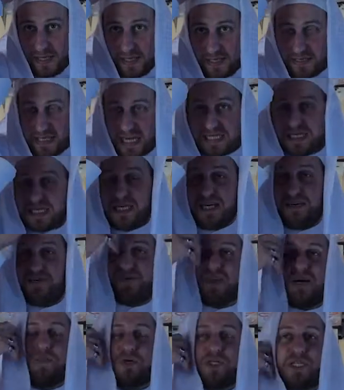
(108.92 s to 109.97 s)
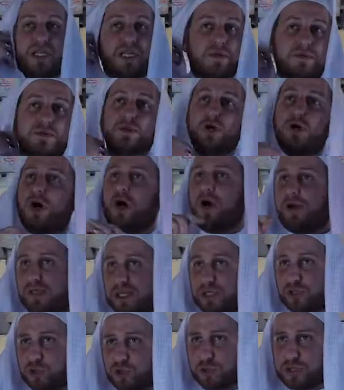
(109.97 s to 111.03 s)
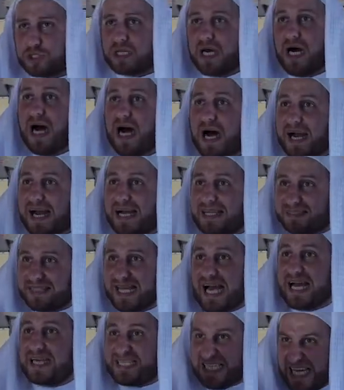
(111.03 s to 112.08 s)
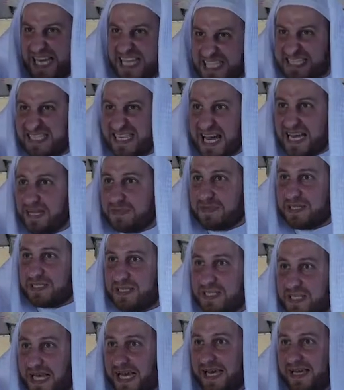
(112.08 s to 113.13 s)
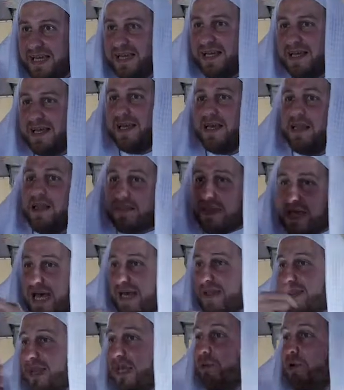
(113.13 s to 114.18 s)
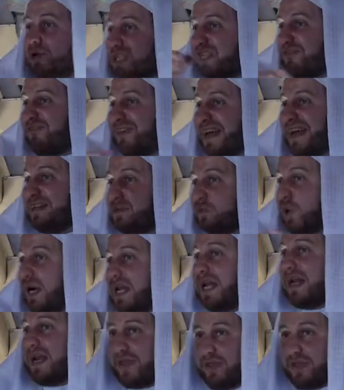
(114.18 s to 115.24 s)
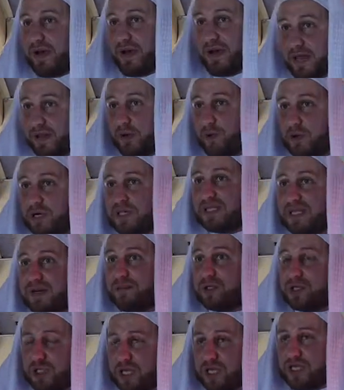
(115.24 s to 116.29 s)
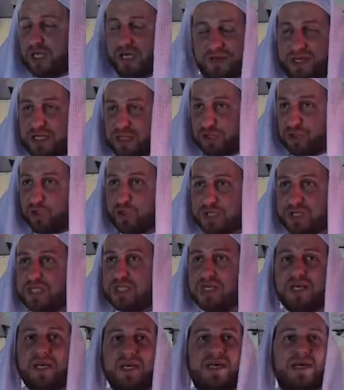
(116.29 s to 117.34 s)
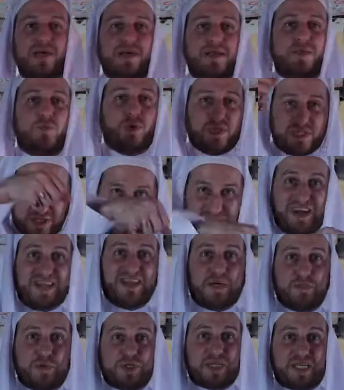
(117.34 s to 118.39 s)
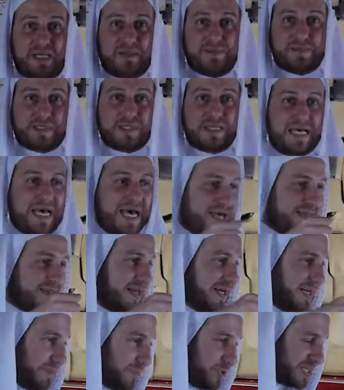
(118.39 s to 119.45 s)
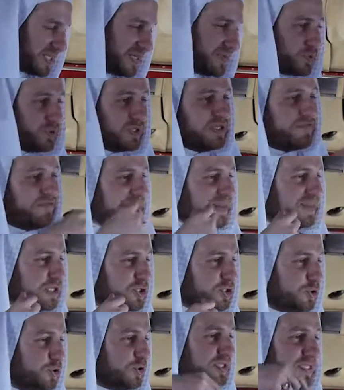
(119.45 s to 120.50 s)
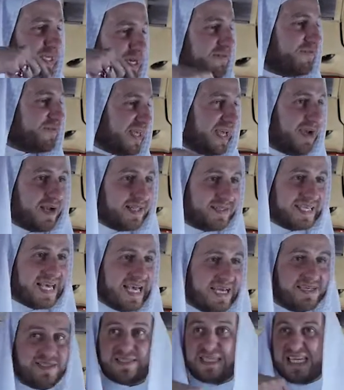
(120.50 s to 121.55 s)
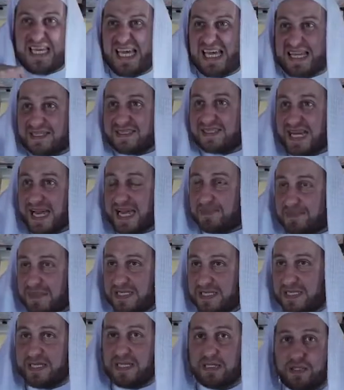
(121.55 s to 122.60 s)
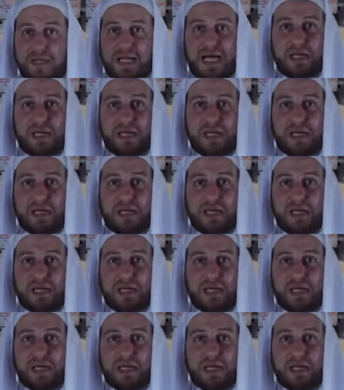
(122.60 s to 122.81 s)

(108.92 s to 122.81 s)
is that if the Muslims or the Jews are attacked inside Medina, then they will defend one another. In other words, the, mushrik, uh, the Jews will defend the Muslims, and the Muslims will defend the Jews if they are attacked inside Medina. So